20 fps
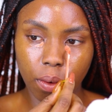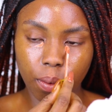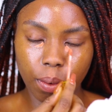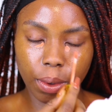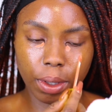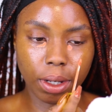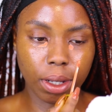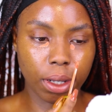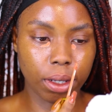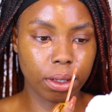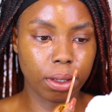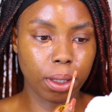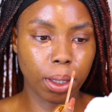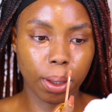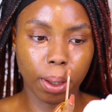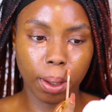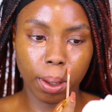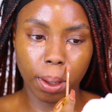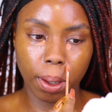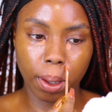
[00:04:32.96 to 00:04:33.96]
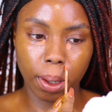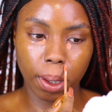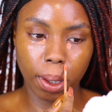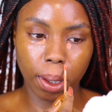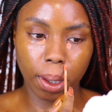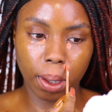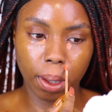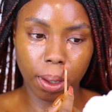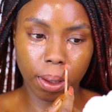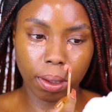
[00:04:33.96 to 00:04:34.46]
when I
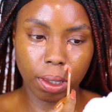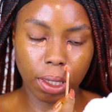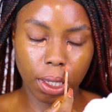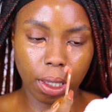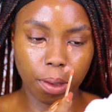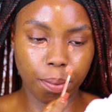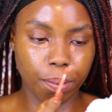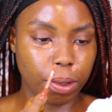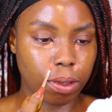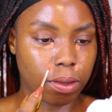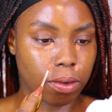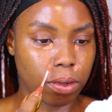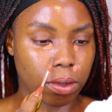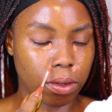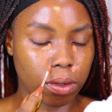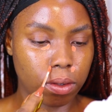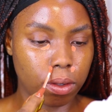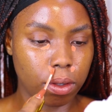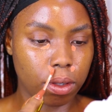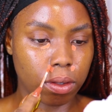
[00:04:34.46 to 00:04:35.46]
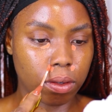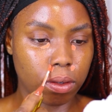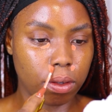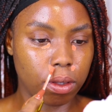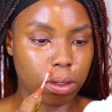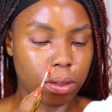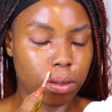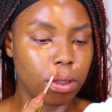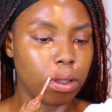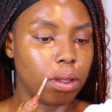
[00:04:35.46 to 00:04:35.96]
take pictures in
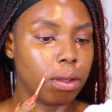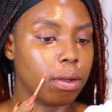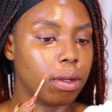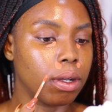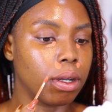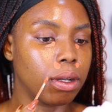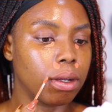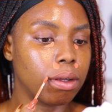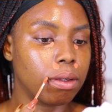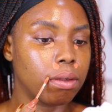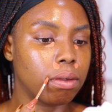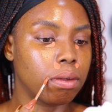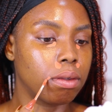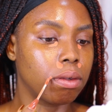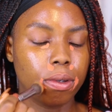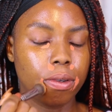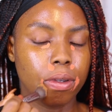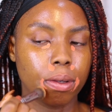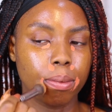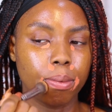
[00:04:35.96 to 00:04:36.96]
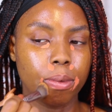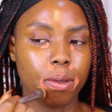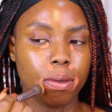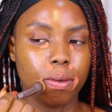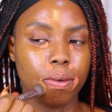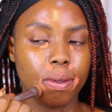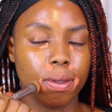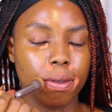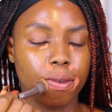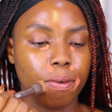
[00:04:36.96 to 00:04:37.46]
these areas. I'm just going to take
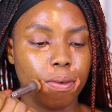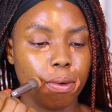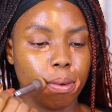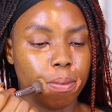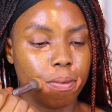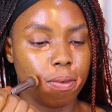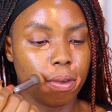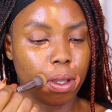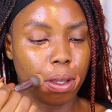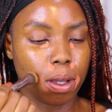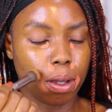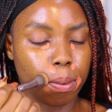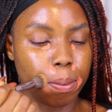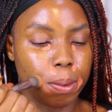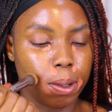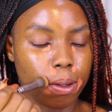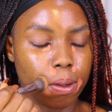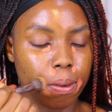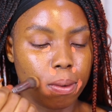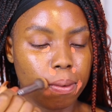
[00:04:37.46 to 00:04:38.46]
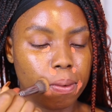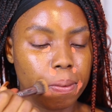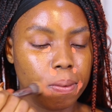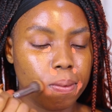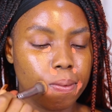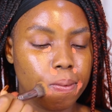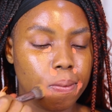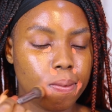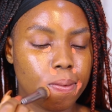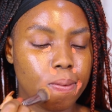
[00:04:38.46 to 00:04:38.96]
my Nuban Beauty Orange
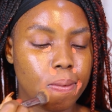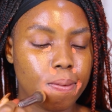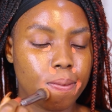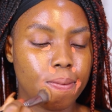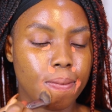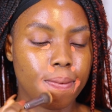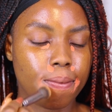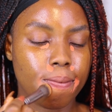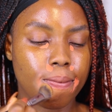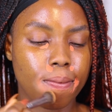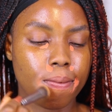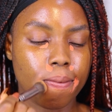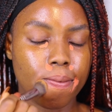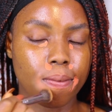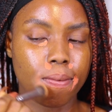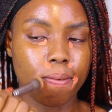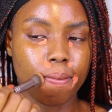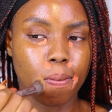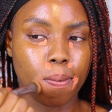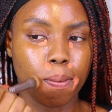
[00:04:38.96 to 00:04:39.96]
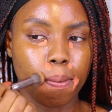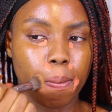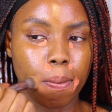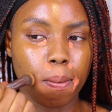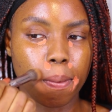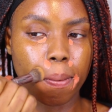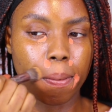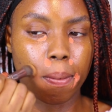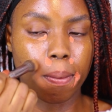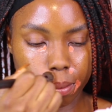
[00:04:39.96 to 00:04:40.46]
Concealer and blend that
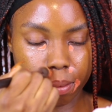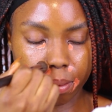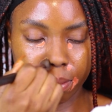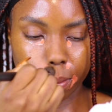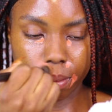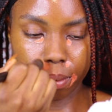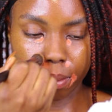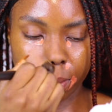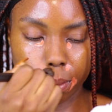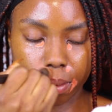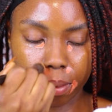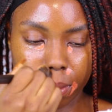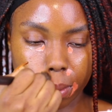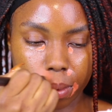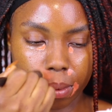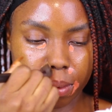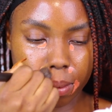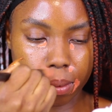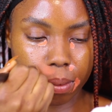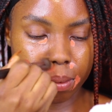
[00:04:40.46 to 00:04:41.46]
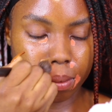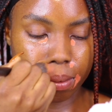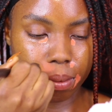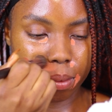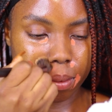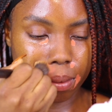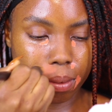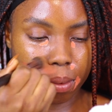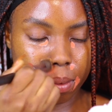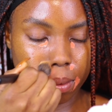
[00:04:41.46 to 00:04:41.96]
out. The brush I'm using is
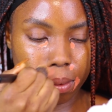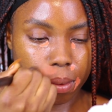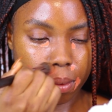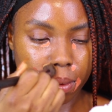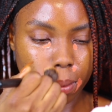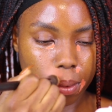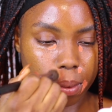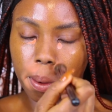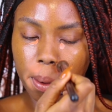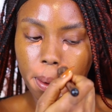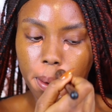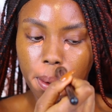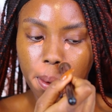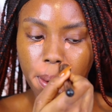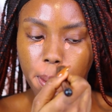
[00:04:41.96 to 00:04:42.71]
from Vicabell.